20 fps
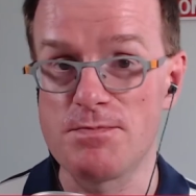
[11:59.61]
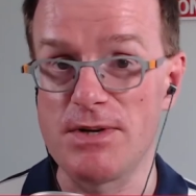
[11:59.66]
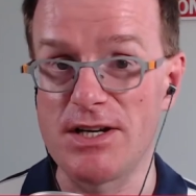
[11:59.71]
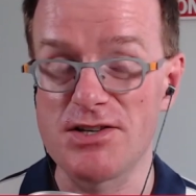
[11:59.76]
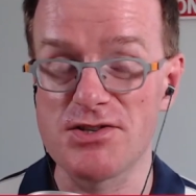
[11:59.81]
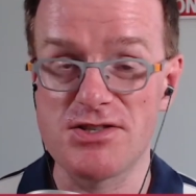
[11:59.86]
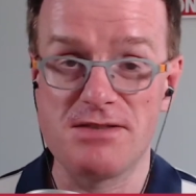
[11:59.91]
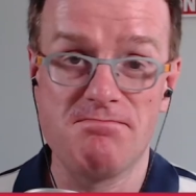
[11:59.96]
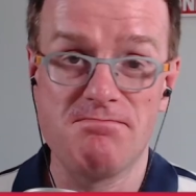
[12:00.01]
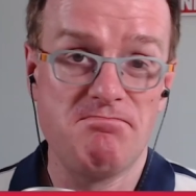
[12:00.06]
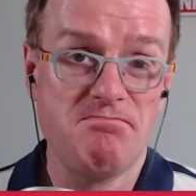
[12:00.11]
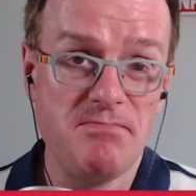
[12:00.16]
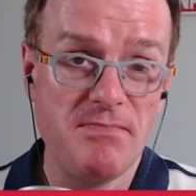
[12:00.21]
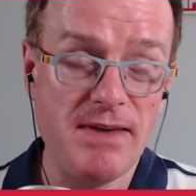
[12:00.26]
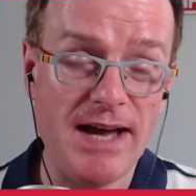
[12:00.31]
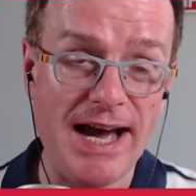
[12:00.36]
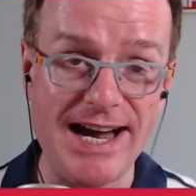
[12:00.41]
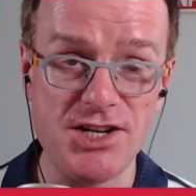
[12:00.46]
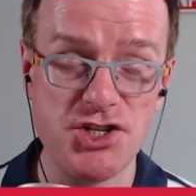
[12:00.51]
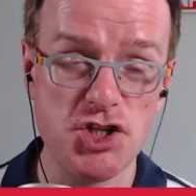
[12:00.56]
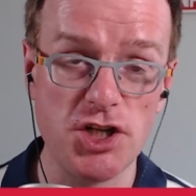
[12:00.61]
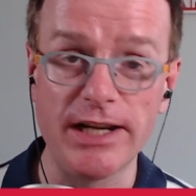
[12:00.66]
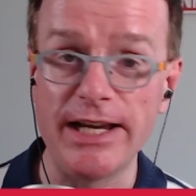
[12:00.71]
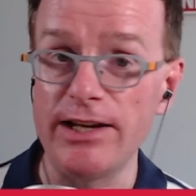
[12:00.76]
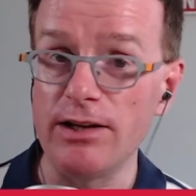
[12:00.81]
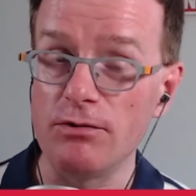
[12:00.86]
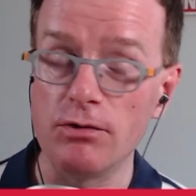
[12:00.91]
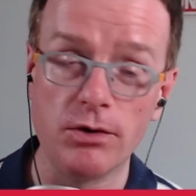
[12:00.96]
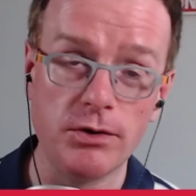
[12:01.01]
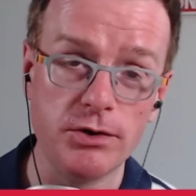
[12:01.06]
Because
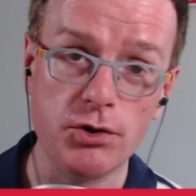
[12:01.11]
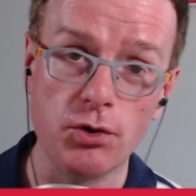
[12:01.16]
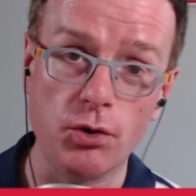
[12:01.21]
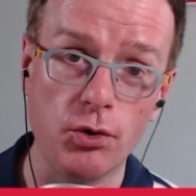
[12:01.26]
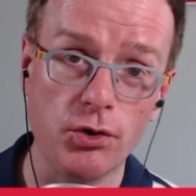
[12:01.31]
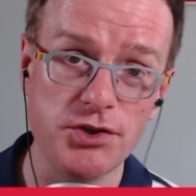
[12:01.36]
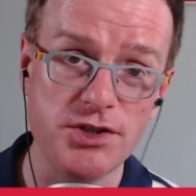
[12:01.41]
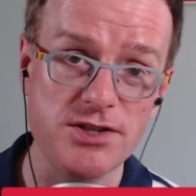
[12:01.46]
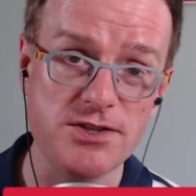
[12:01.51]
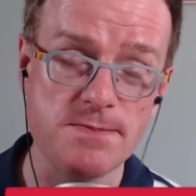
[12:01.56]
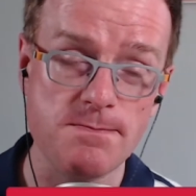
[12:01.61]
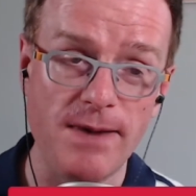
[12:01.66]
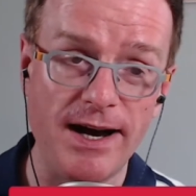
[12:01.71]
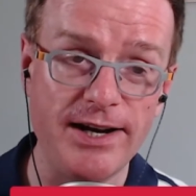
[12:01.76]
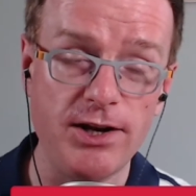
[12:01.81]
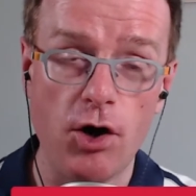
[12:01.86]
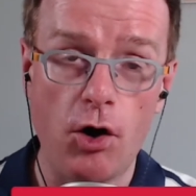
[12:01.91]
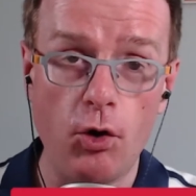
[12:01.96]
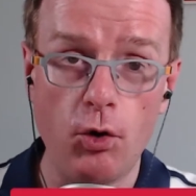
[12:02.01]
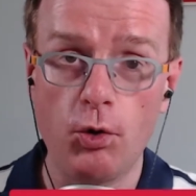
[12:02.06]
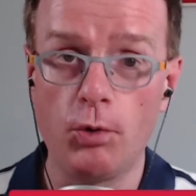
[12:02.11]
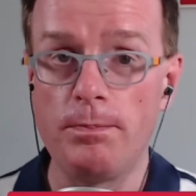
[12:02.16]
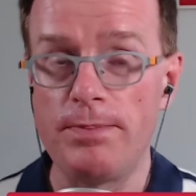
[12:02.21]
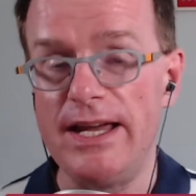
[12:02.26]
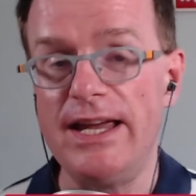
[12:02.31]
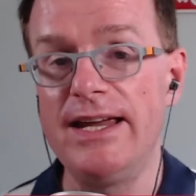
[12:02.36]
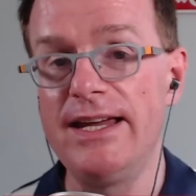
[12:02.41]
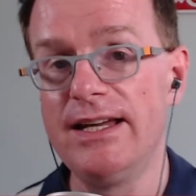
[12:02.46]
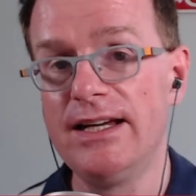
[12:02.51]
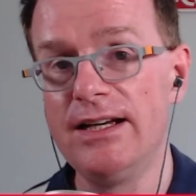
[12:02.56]
actually, your audience might not all
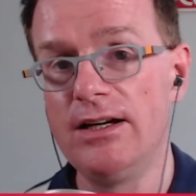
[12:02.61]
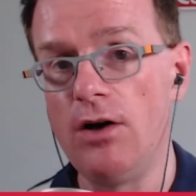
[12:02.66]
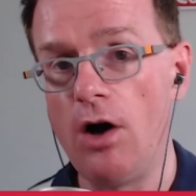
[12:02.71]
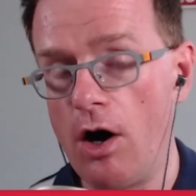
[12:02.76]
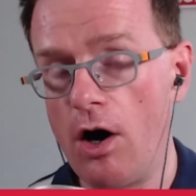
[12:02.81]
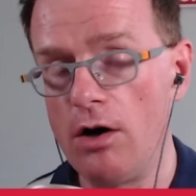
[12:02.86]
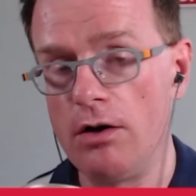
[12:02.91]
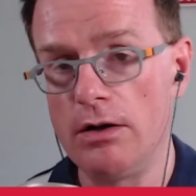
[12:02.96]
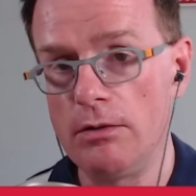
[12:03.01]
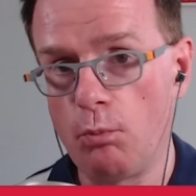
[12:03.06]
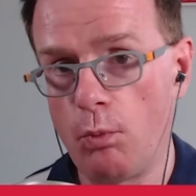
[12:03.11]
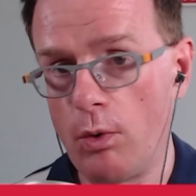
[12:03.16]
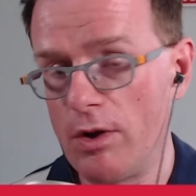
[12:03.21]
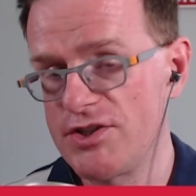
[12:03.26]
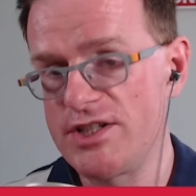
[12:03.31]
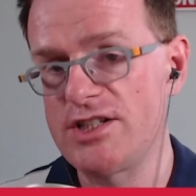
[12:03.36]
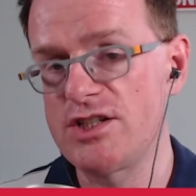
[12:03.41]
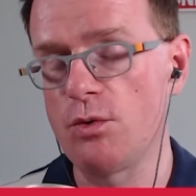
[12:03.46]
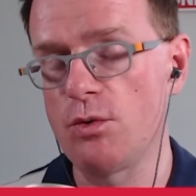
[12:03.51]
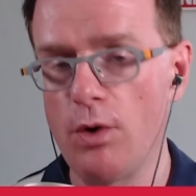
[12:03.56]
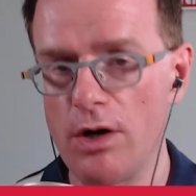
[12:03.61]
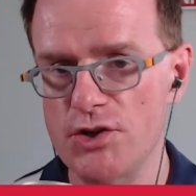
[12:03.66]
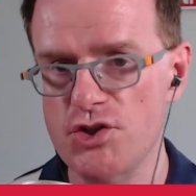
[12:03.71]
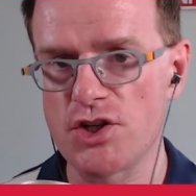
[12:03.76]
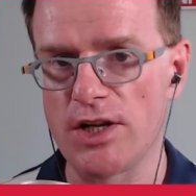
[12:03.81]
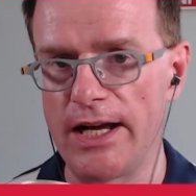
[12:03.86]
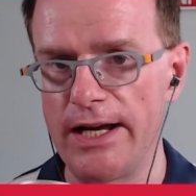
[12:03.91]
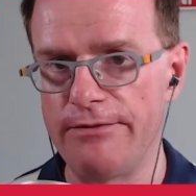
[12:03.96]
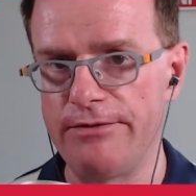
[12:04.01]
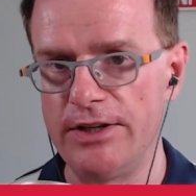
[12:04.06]
be wanting to
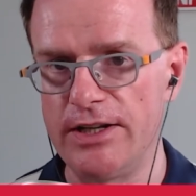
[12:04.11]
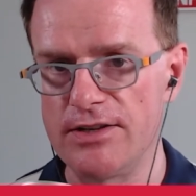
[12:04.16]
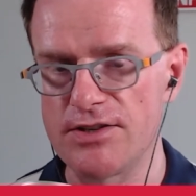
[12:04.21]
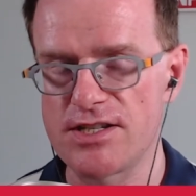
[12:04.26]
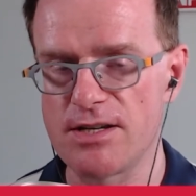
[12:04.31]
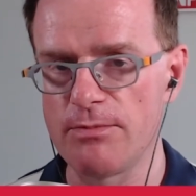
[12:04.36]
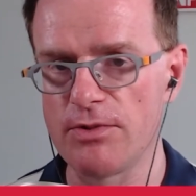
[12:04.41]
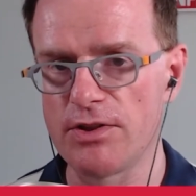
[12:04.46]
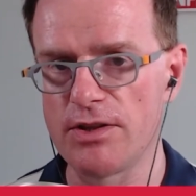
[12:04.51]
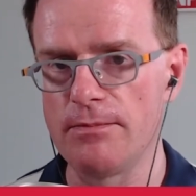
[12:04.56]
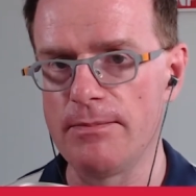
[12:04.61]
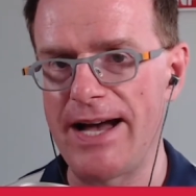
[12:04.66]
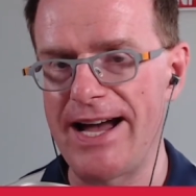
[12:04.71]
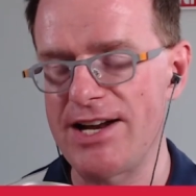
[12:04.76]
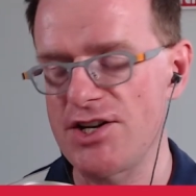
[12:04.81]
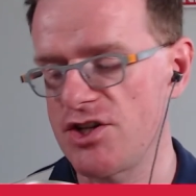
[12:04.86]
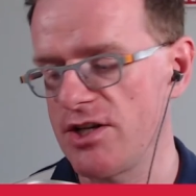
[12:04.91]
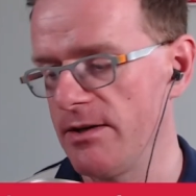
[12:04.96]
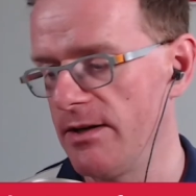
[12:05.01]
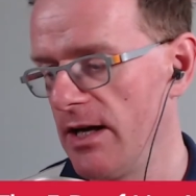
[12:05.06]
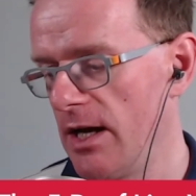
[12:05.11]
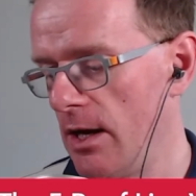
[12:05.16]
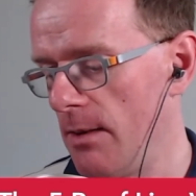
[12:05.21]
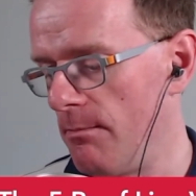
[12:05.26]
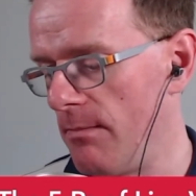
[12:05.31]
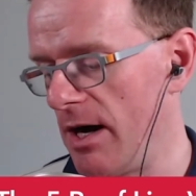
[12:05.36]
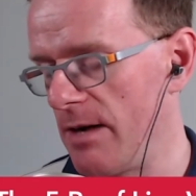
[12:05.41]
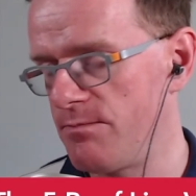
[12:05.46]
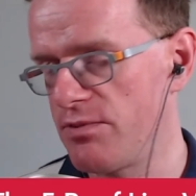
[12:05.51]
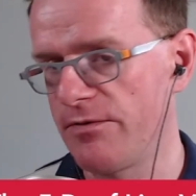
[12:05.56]
watch live video. Some of them actually
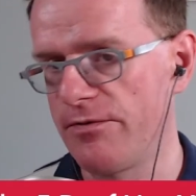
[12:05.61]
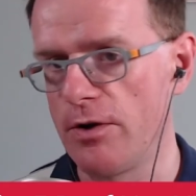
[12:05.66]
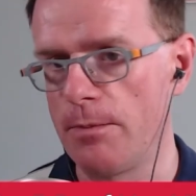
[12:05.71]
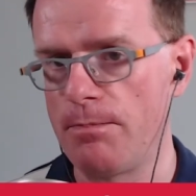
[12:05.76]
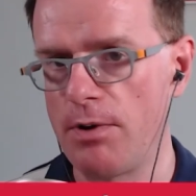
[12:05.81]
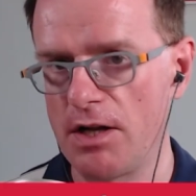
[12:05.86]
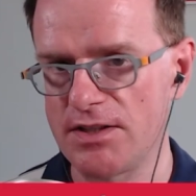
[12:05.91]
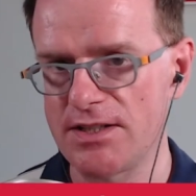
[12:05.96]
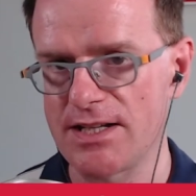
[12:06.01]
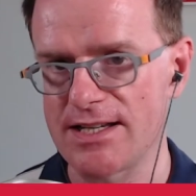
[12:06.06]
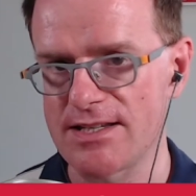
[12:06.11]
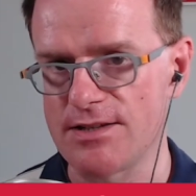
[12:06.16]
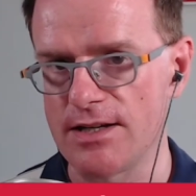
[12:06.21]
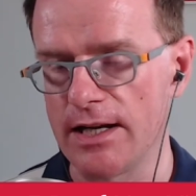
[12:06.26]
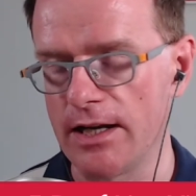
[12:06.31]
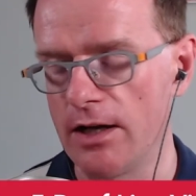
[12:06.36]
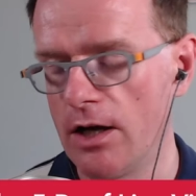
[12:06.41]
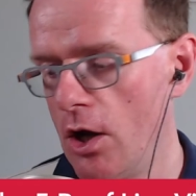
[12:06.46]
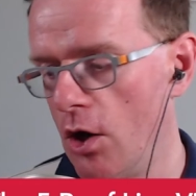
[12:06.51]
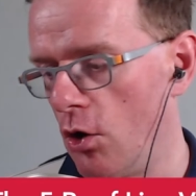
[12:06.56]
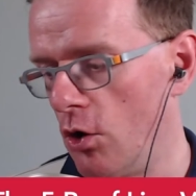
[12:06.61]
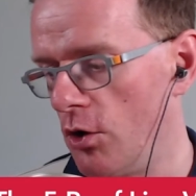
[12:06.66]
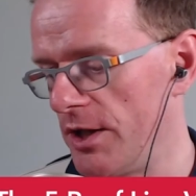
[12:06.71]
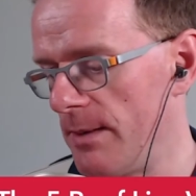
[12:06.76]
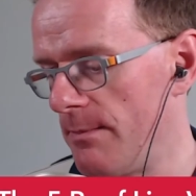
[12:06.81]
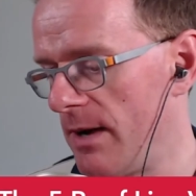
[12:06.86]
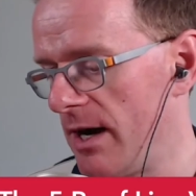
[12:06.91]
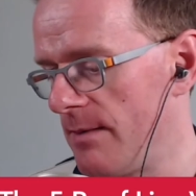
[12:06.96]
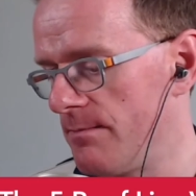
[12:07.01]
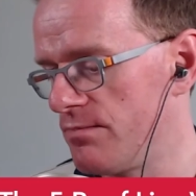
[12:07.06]
might prefer podcasting,
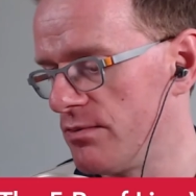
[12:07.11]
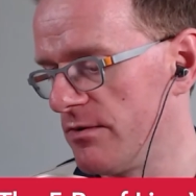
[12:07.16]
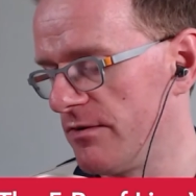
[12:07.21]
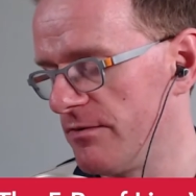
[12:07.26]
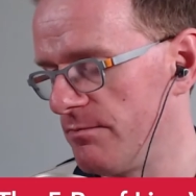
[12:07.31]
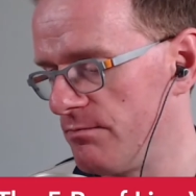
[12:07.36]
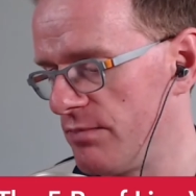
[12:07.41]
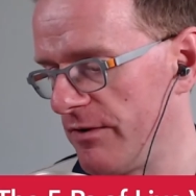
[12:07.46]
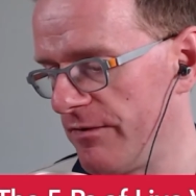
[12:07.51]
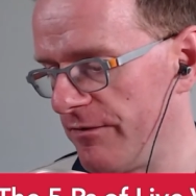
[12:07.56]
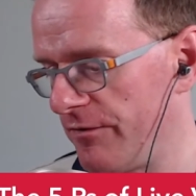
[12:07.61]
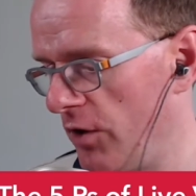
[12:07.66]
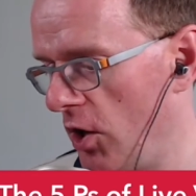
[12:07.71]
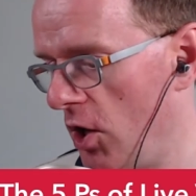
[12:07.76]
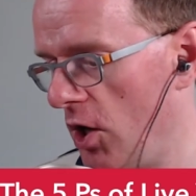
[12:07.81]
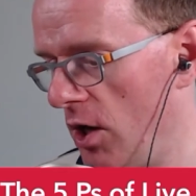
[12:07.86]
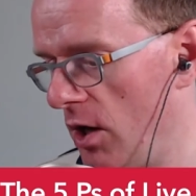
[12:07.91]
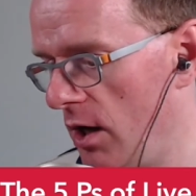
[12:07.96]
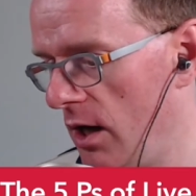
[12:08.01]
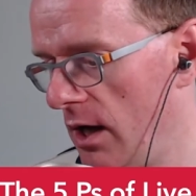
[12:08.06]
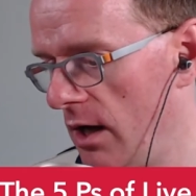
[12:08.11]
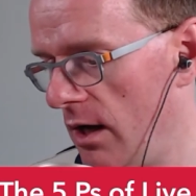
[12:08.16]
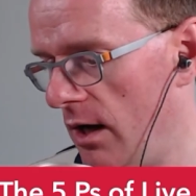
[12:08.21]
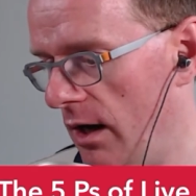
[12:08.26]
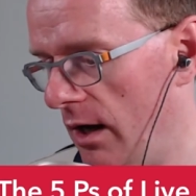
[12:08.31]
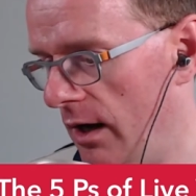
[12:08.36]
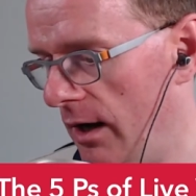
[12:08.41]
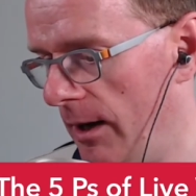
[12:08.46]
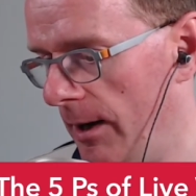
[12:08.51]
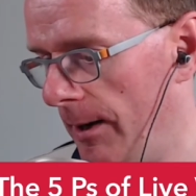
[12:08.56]
or they might prefer
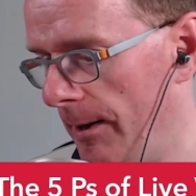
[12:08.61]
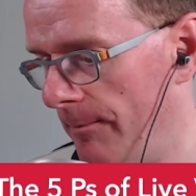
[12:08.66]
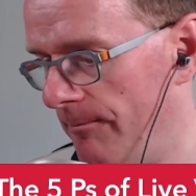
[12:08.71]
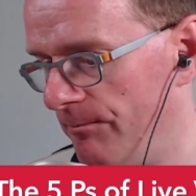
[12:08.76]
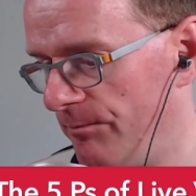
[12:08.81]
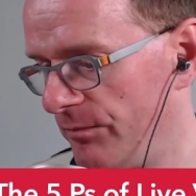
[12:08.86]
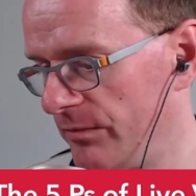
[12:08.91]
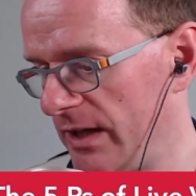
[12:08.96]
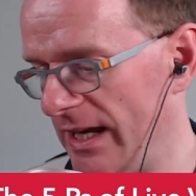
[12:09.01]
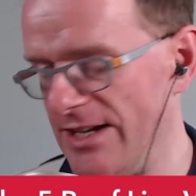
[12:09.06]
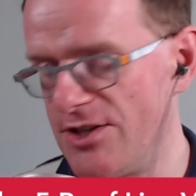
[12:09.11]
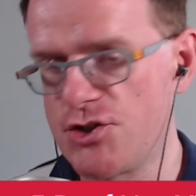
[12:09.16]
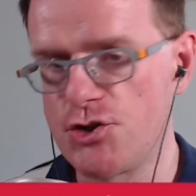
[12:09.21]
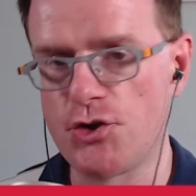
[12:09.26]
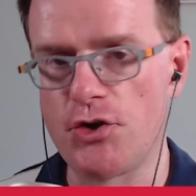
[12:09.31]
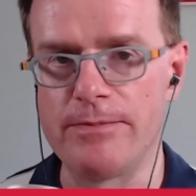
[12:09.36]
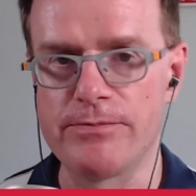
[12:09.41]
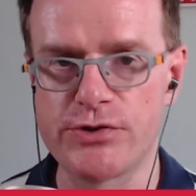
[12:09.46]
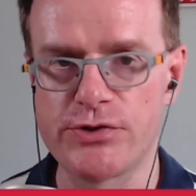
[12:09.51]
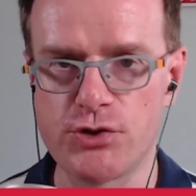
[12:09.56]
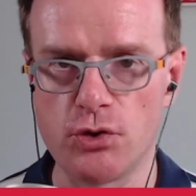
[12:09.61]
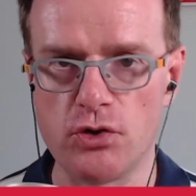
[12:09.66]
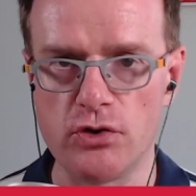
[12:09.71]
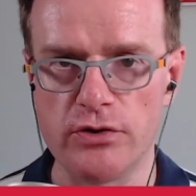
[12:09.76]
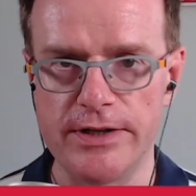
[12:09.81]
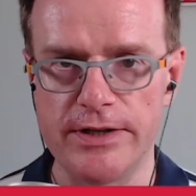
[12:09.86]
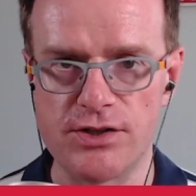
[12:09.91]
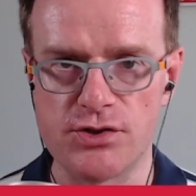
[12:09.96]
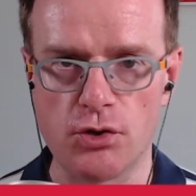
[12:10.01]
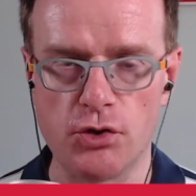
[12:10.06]
Instagram
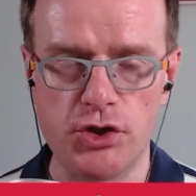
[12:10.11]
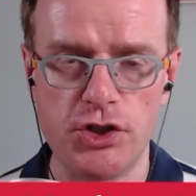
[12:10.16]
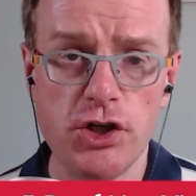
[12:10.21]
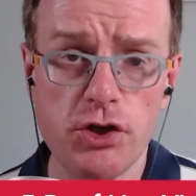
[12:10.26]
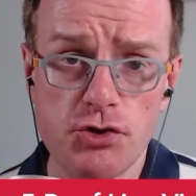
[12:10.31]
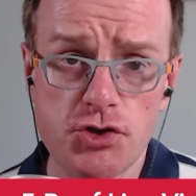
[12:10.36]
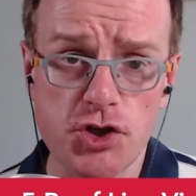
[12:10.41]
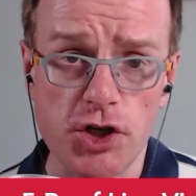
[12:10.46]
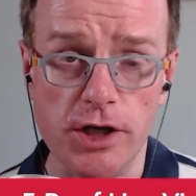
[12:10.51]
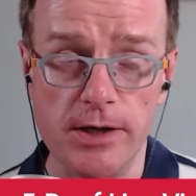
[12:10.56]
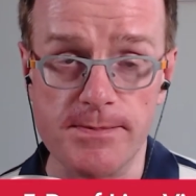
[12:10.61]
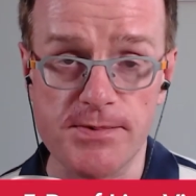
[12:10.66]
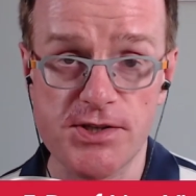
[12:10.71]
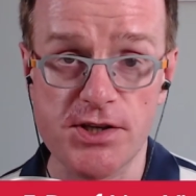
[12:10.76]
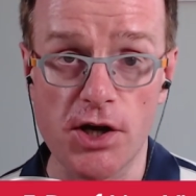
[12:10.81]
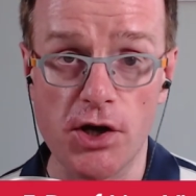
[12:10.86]
stories or YouTube.